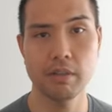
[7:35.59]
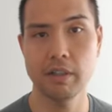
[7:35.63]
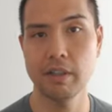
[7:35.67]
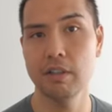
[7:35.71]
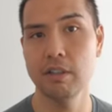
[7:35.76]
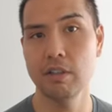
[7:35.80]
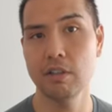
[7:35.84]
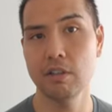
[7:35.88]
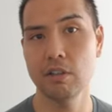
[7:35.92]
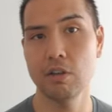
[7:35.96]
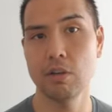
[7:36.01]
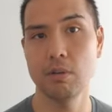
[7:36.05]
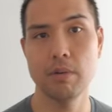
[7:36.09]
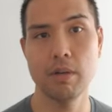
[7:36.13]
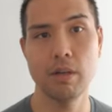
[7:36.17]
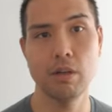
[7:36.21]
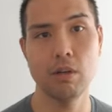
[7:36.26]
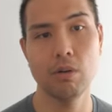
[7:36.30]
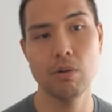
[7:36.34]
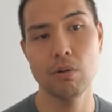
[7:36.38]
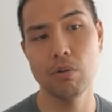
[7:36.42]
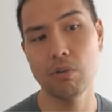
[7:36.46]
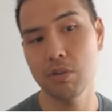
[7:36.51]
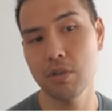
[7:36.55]
I did it on my
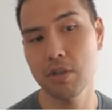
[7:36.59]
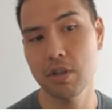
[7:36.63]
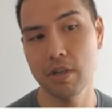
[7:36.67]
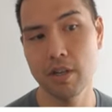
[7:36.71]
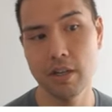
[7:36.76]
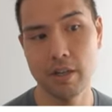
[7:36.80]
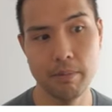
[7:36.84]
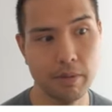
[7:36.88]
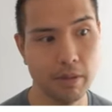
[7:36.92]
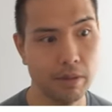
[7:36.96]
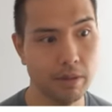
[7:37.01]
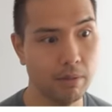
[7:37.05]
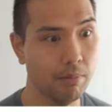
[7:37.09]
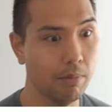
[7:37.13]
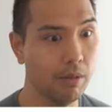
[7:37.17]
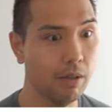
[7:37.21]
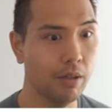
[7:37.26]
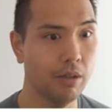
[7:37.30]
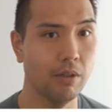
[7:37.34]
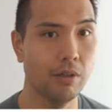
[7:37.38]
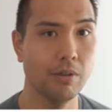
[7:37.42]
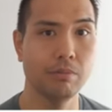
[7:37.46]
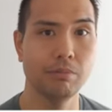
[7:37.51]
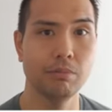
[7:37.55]
own time and
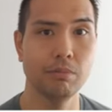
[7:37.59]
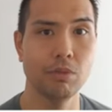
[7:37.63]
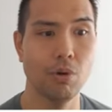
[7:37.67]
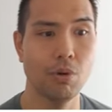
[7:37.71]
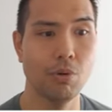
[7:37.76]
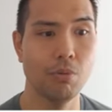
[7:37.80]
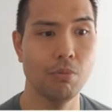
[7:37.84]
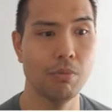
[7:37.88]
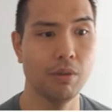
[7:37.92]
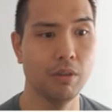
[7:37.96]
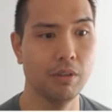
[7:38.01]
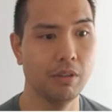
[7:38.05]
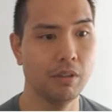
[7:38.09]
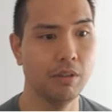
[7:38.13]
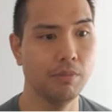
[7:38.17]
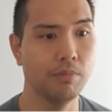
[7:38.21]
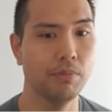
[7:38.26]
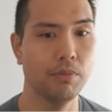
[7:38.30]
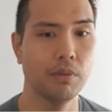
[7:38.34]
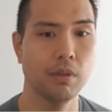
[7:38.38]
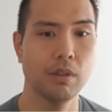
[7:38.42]
my own money.